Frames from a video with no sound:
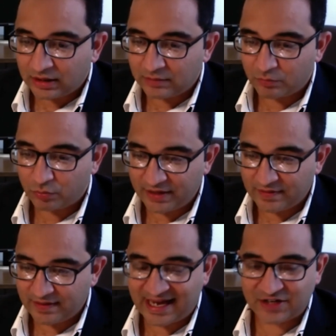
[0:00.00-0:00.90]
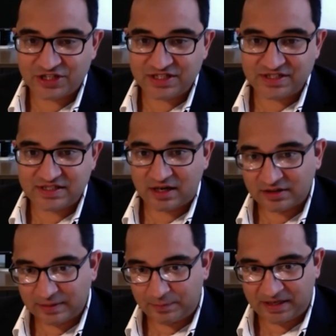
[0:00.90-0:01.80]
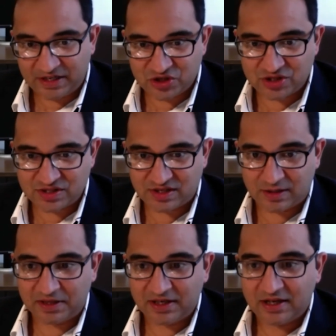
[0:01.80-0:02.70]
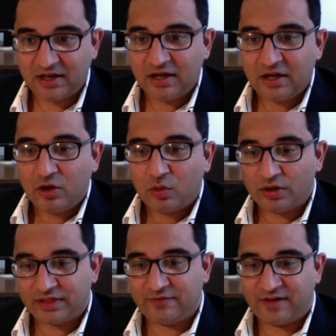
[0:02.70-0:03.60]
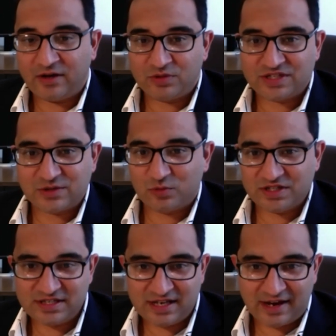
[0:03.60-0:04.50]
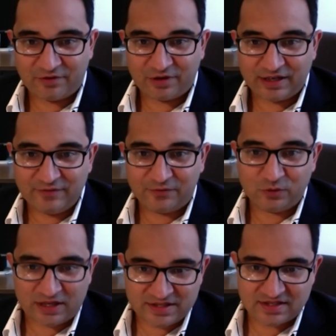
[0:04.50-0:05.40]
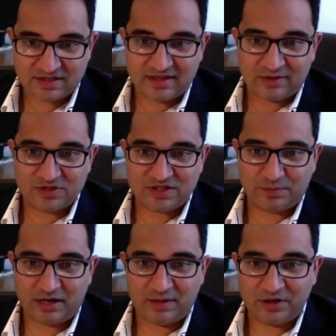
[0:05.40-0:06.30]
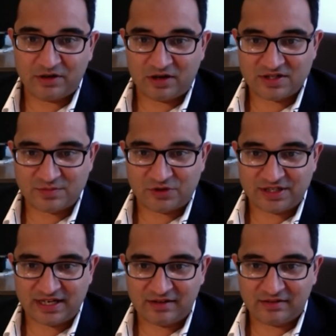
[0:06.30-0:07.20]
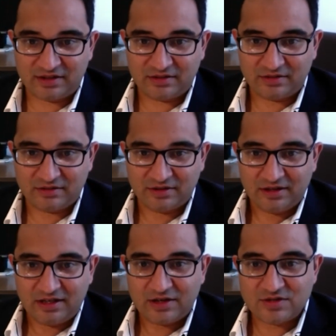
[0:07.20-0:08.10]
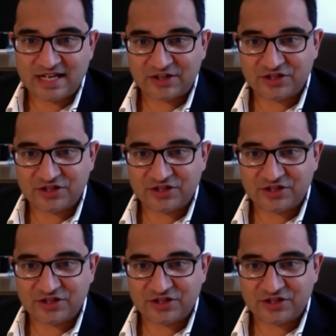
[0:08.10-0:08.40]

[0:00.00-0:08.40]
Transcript: when they actually dug the patients up, what they found was it wasn't ever influenza that was a primary cause of mortality. It was actually